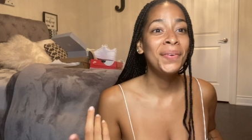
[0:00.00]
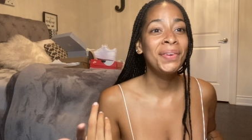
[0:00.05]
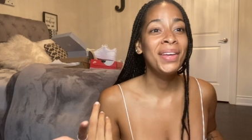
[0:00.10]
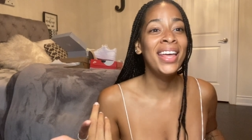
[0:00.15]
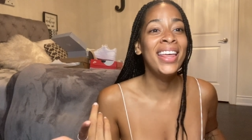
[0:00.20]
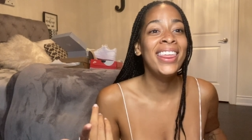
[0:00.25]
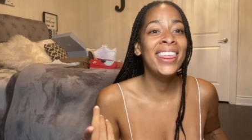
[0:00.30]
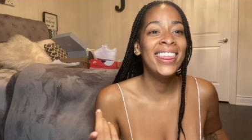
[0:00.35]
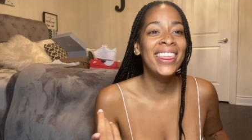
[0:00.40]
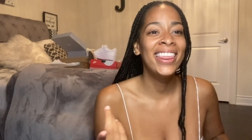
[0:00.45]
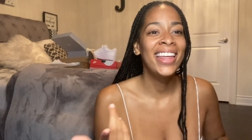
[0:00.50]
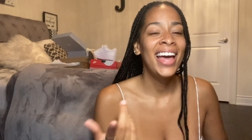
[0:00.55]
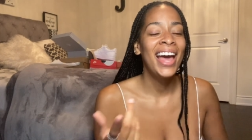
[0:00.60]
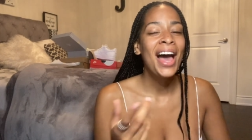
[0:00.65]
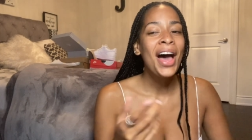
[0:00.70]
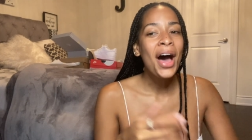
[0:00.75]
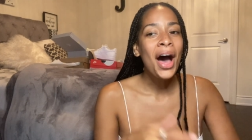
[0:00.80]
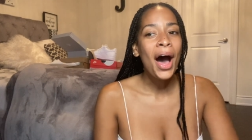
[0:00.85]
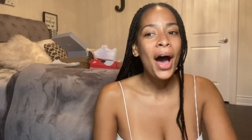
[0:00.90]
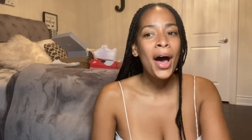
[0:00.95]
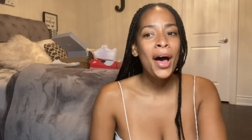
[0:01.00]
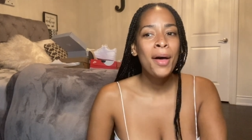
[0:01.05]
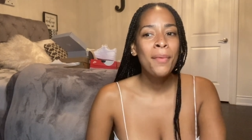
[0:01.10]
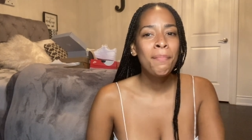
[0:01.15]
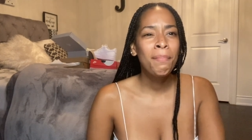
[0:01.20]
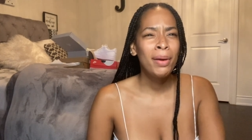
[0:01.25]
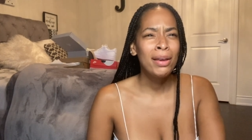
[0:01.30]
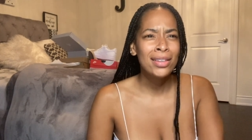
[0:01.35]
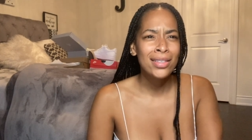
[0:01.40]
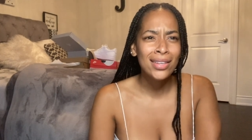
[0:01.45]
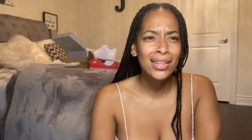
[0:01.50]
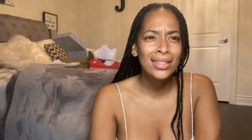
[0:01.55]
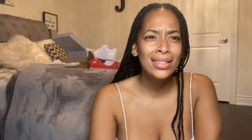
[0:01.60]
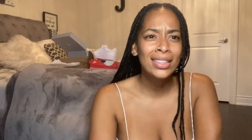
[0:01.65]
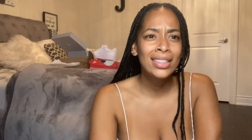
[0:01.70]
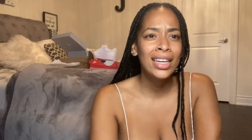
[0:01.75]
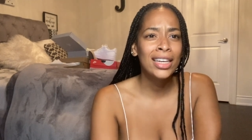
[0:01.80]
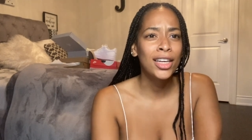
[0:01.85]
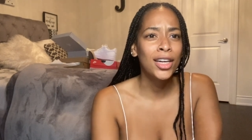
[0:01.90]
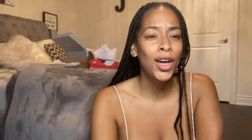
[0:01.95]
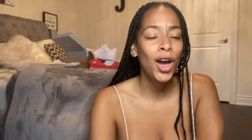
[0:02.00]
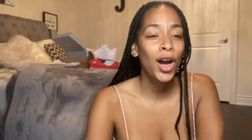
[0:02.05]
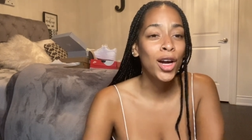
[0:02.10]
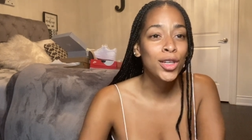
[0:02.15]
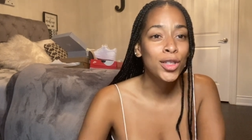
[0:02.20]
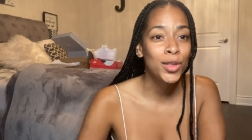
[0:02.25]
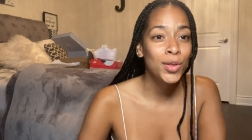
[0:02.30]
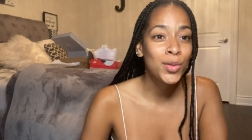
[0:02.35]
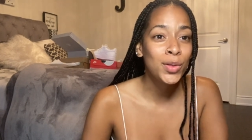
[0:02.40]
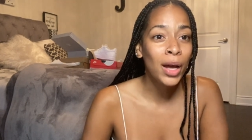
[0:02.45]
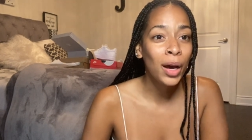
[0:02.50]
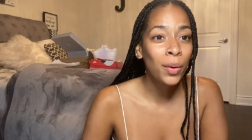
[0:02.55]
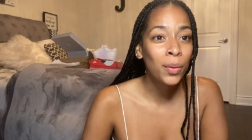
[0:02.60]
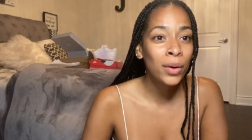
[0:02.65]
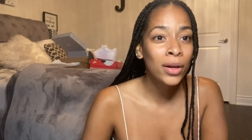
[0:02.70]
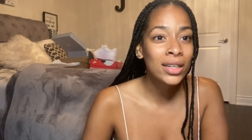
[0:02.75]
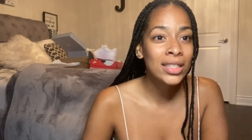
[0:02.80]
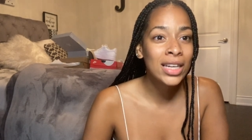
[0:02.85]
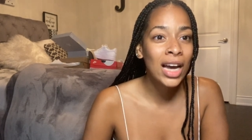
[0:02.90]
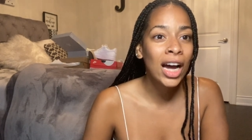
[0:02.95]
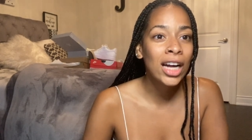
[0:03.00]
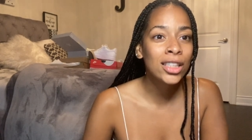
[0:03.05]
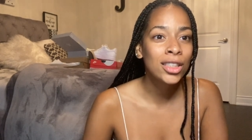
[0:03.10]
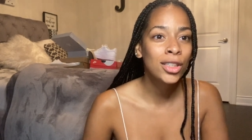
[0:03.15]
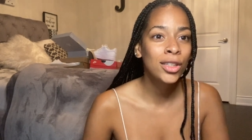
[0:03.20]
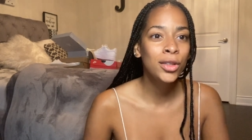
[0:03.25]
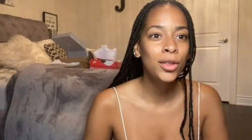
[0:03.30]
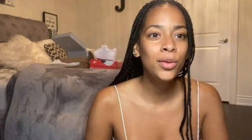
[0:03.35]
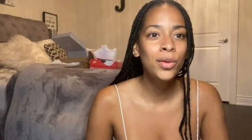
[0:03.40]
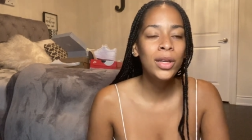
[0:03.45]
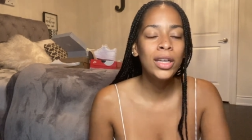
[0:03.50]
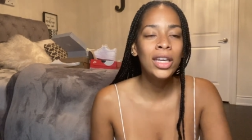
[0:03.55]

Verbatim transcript: with um, basically like a Cartoon Network tattoo.